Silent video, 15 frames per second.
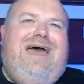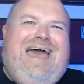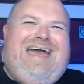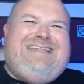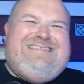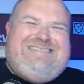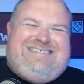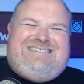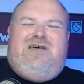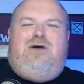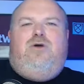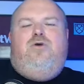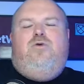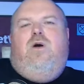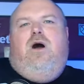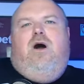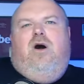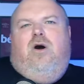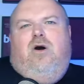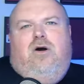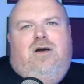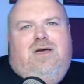And so
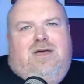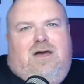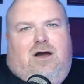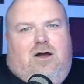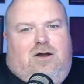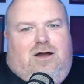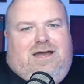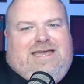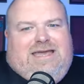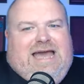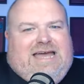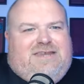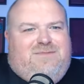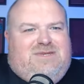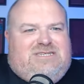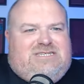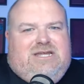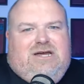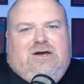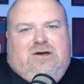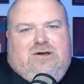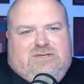are our academy
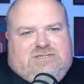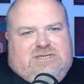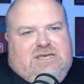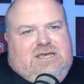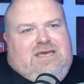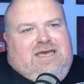stars,